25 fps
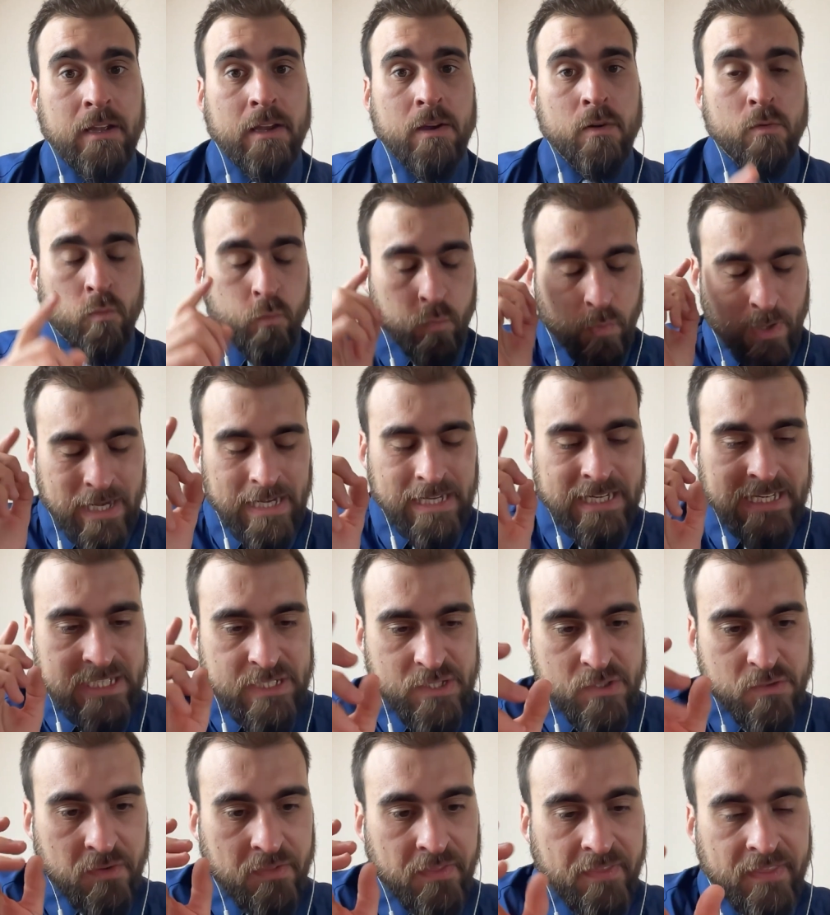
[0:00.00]
Really
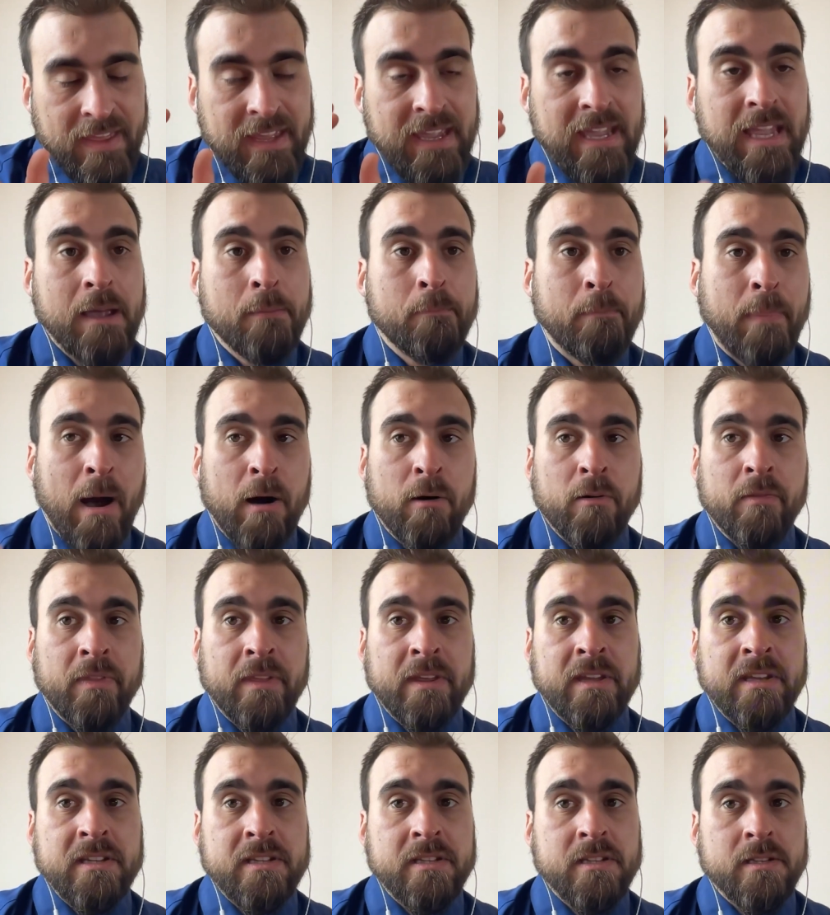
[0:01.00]
do think about
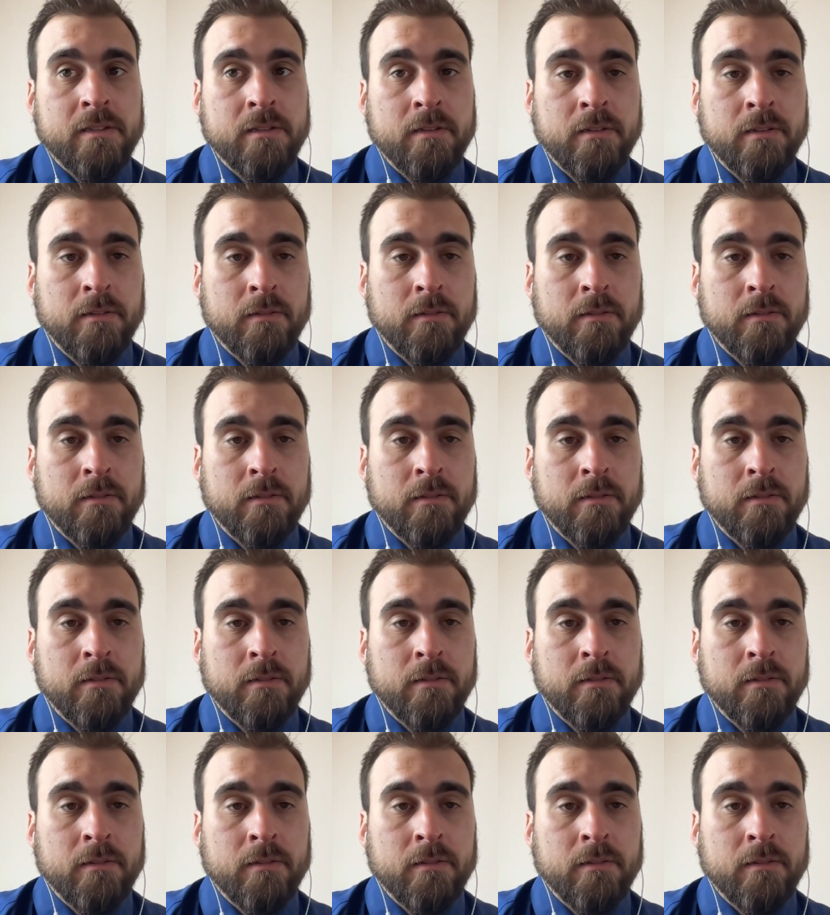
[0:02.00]
this.